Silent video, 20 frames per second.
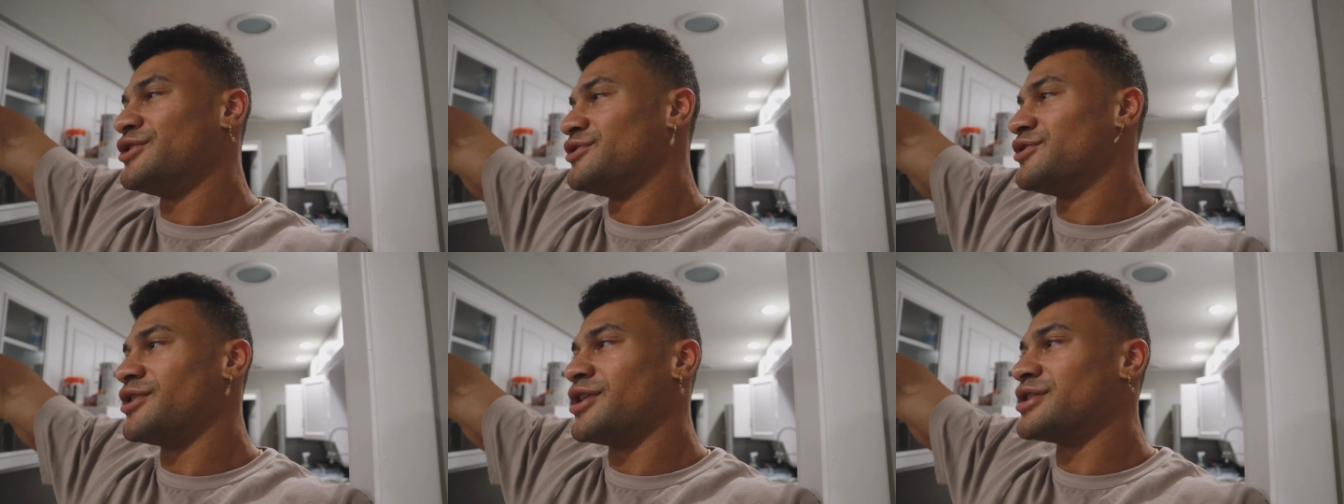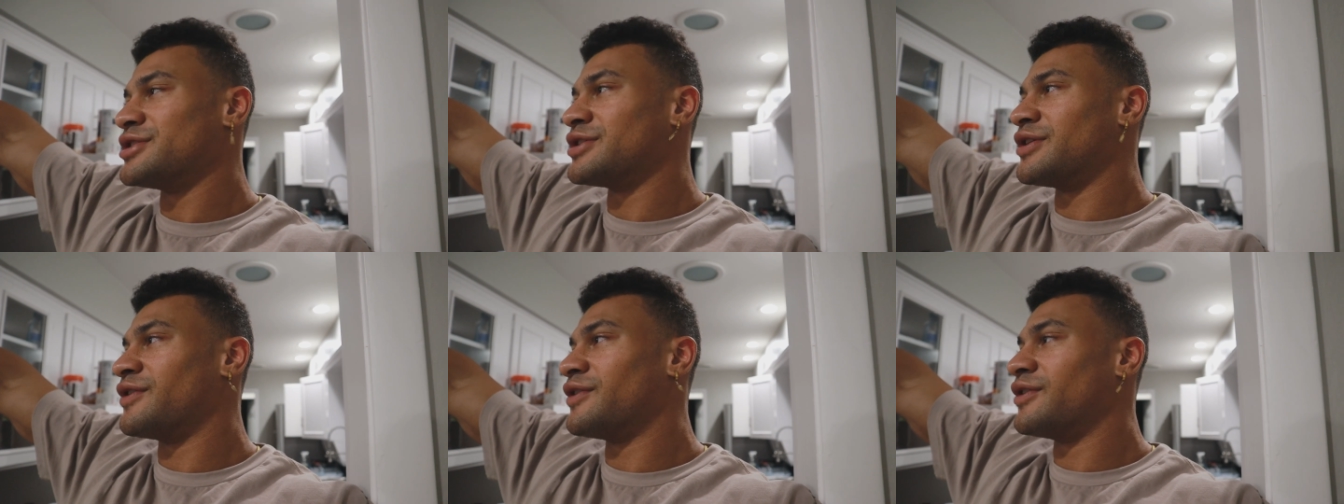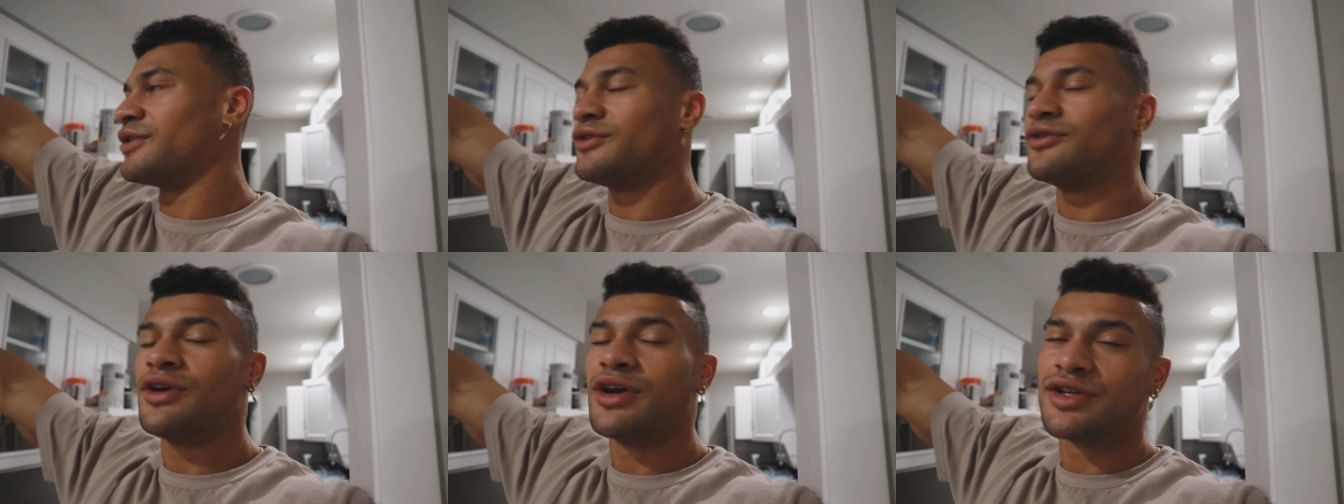you guys
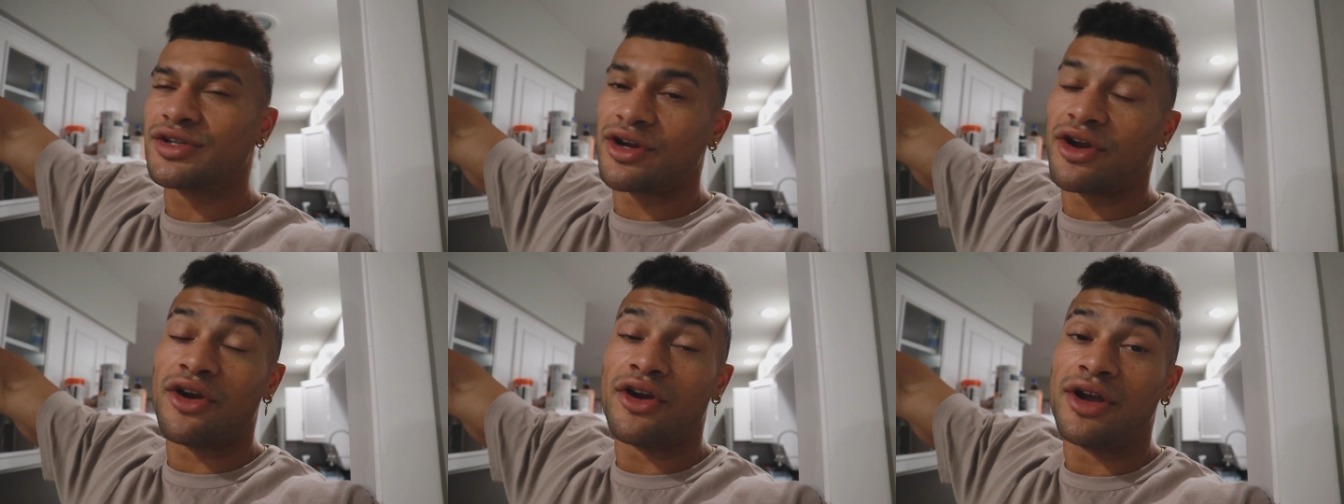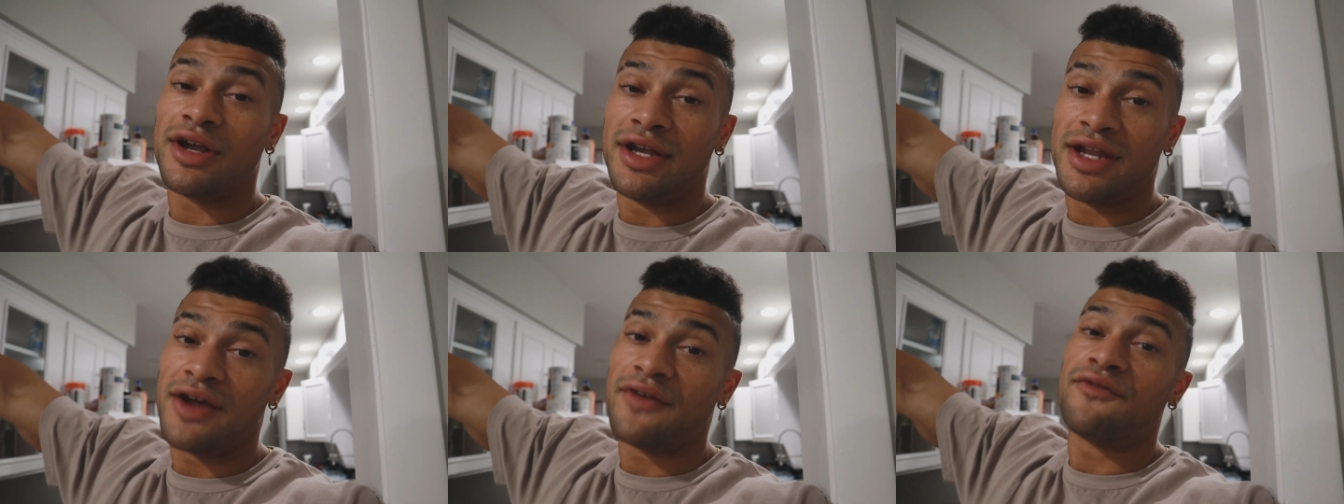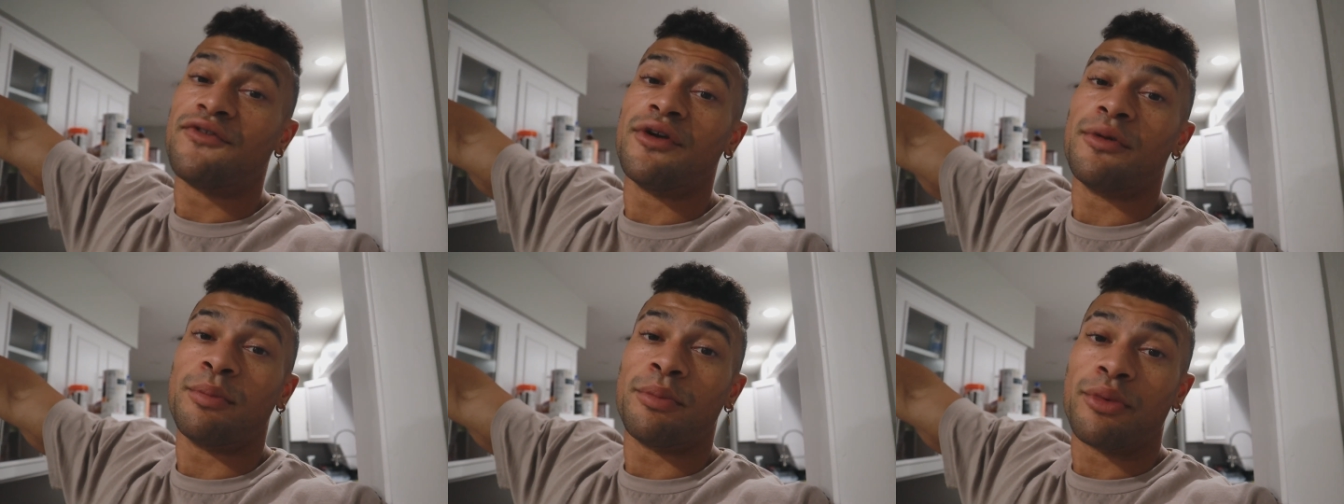are a
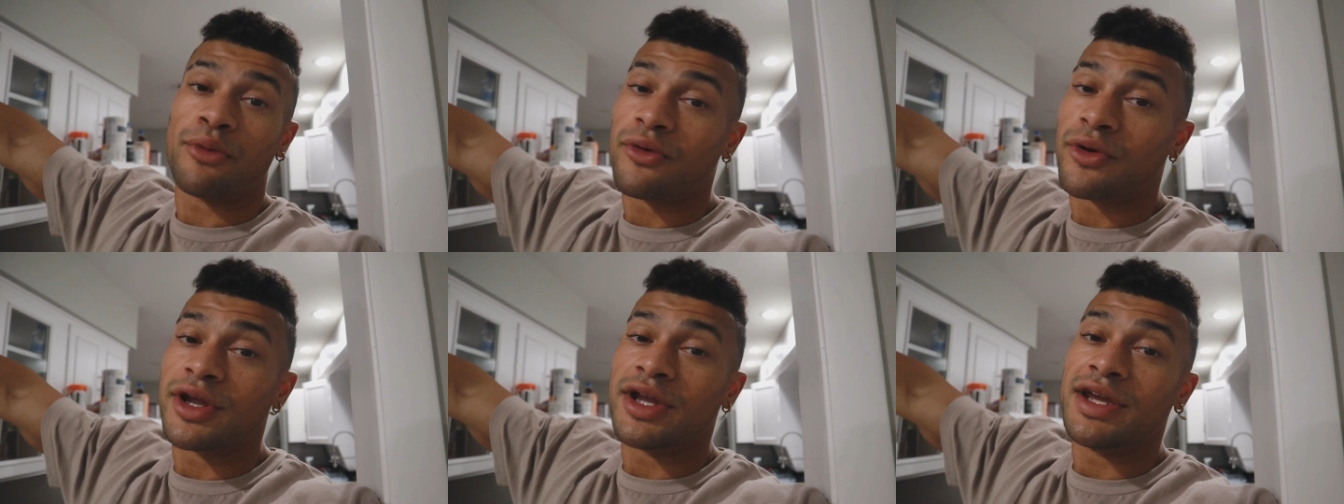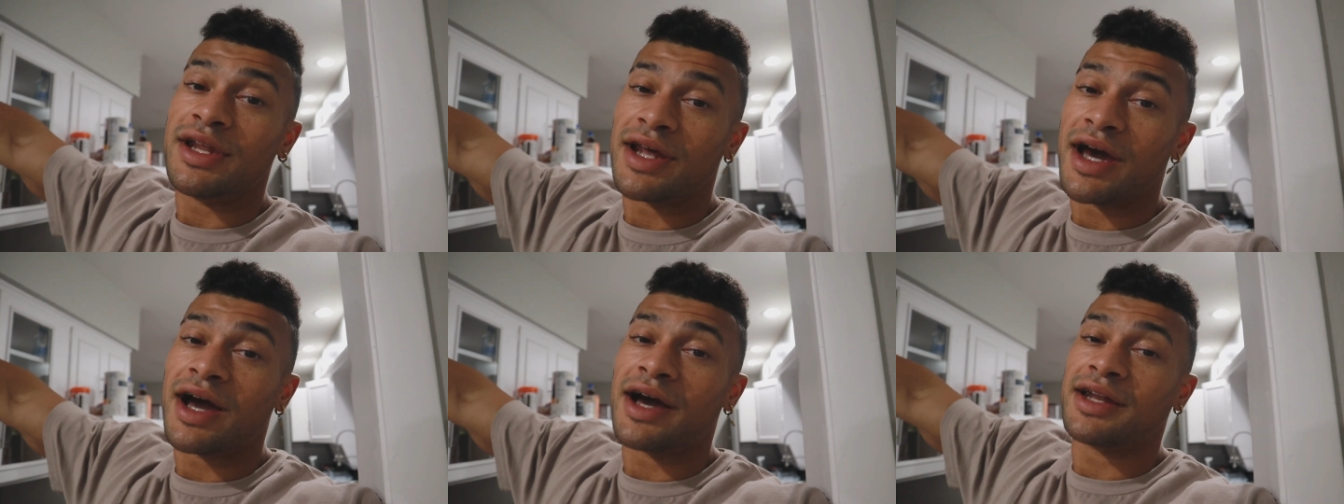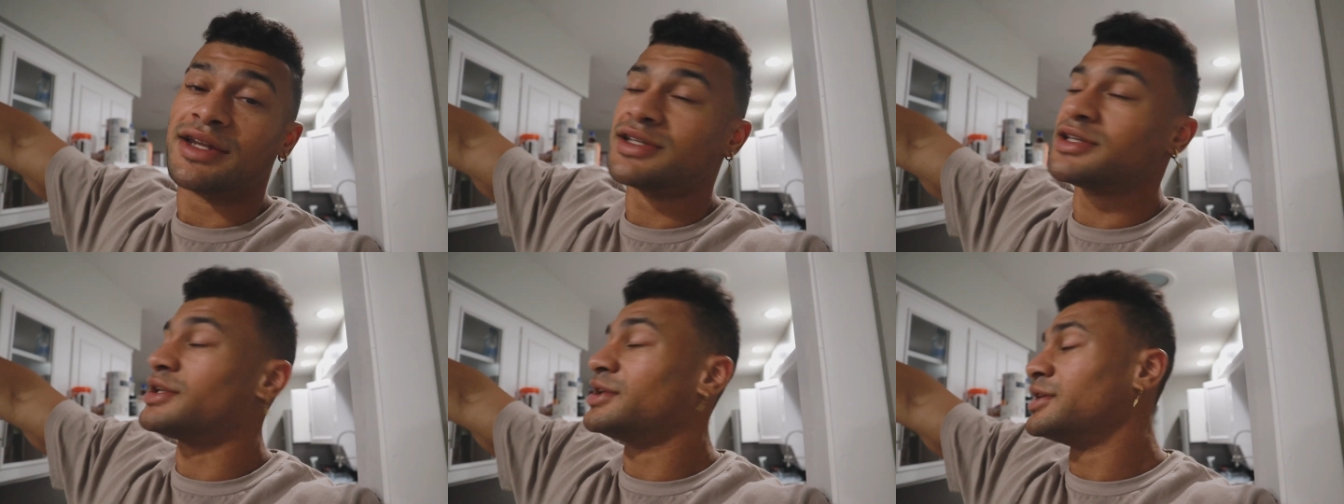different breed,
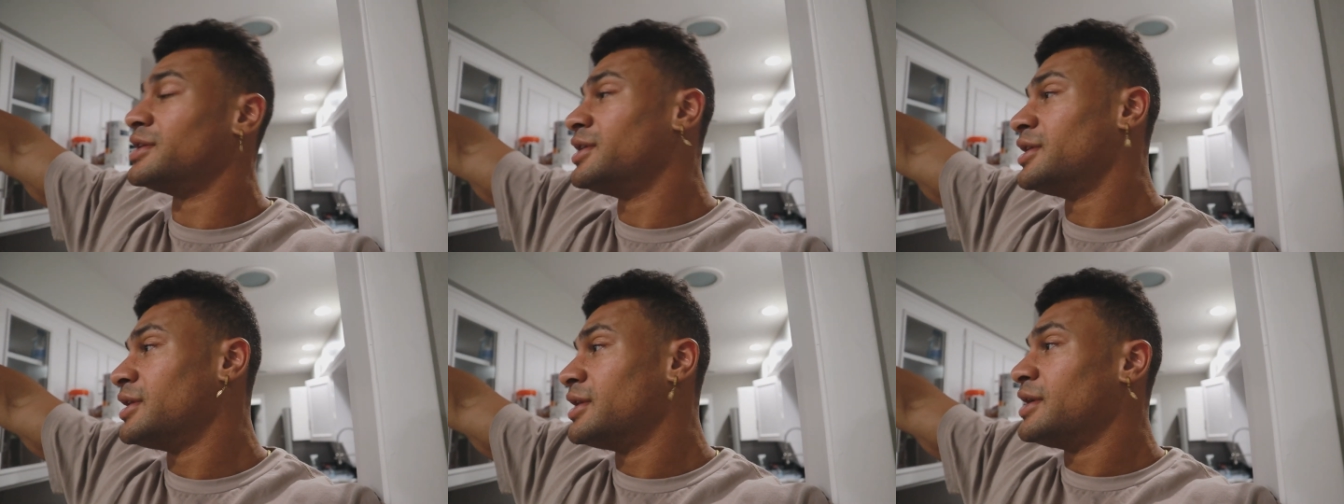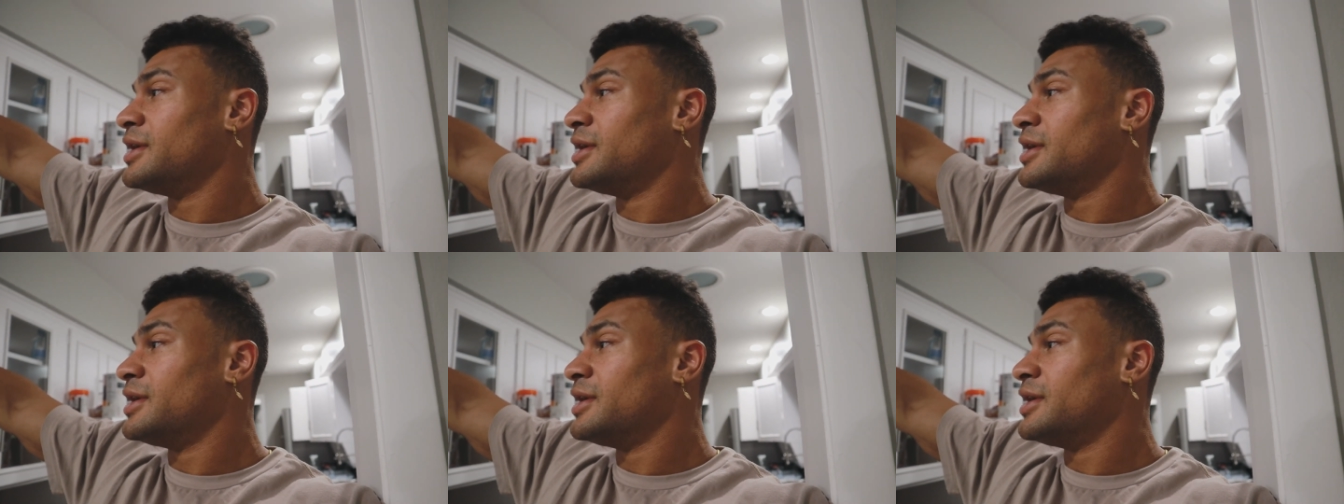honestly.